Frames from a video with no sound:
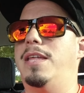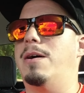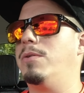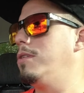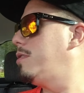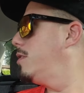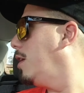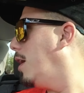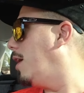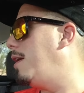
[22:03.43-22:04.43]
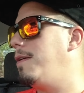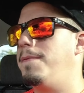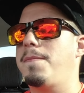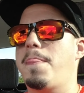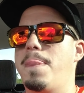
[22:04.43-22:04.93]
that was
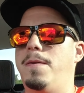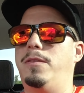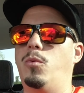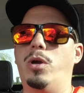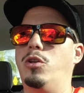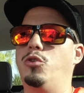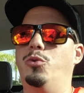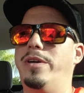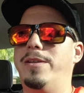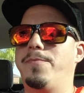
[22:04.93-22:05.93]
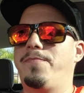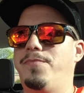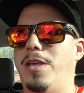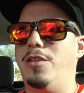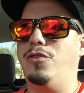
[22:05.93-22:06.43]
um, the way to do it
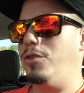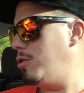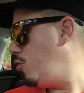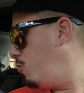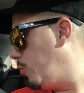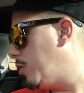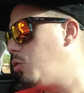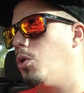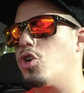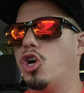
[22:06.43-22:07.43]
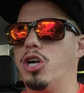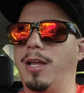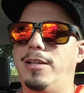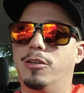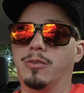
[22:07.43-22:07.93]
and then you move into a car
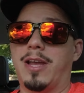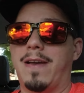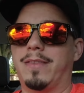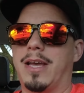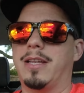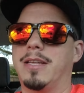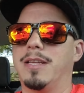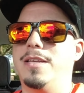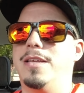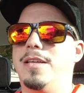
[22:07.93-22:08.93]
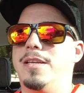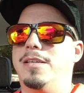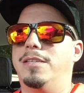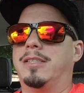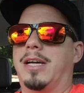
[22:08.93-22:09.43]
that doesn't have that
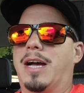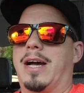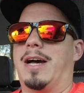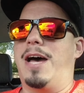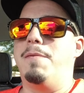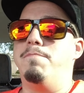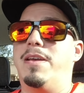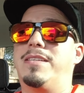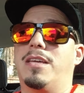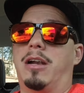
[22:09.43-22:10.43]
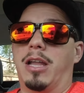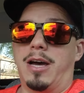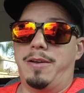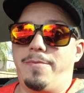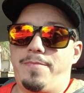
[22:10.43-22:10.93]
uh, I miss it a
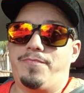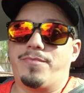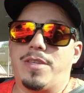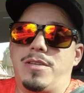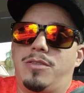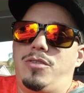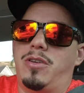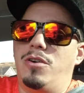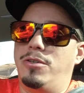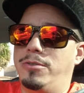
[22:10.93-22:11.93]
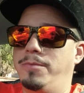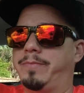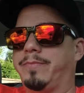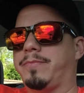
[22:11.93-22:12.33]
lot. So